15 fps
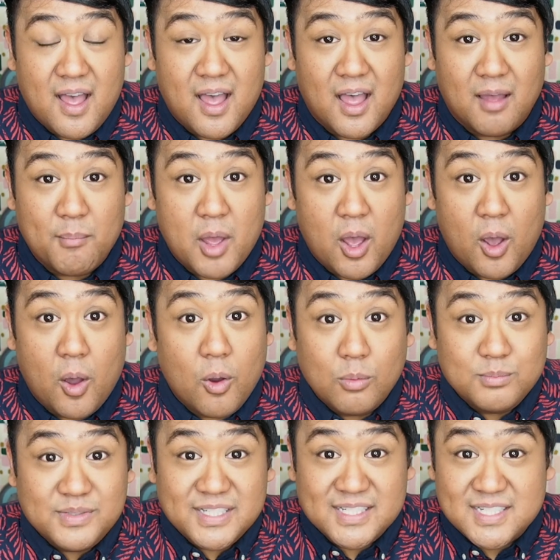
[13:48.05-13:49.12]

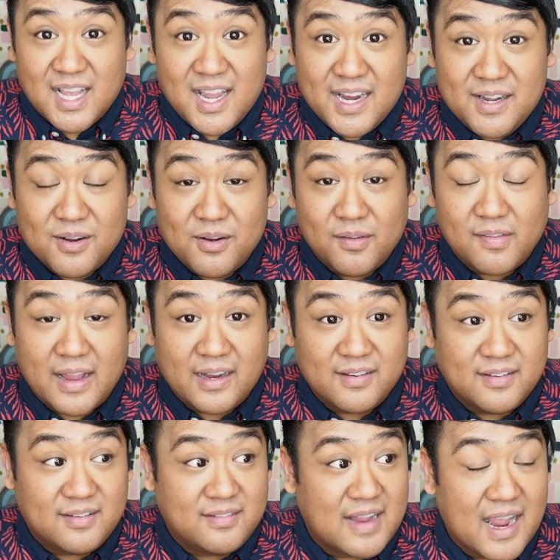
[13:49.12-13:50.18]
home designers, like
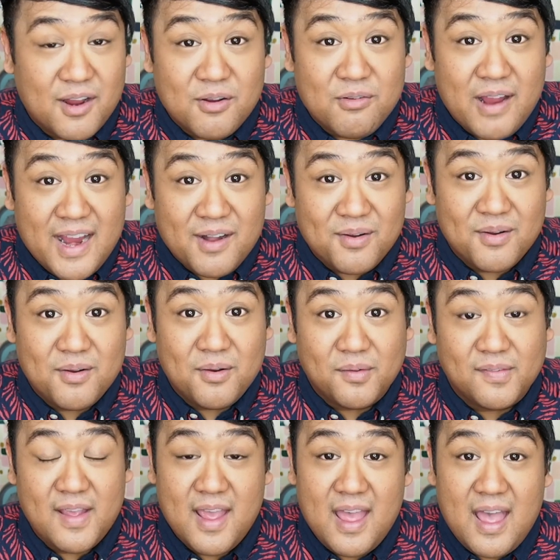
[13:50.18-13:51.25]
decorators.